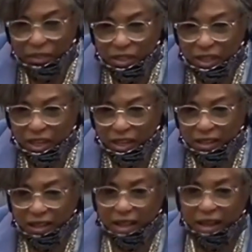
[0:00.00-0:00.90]
did not
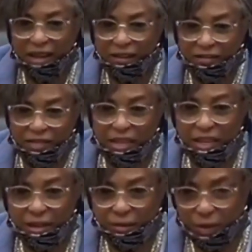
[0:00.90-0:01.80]
have
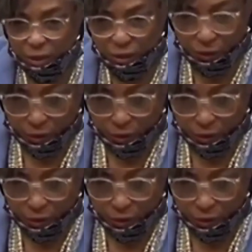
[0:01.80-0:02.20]
time to